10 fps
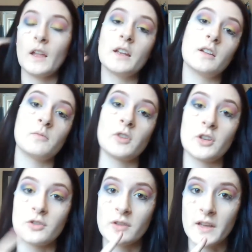And now I'm
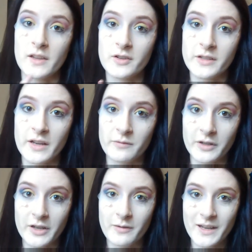going to do the other side
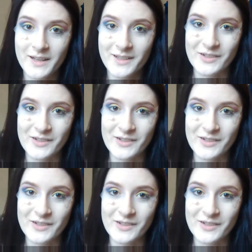really quick.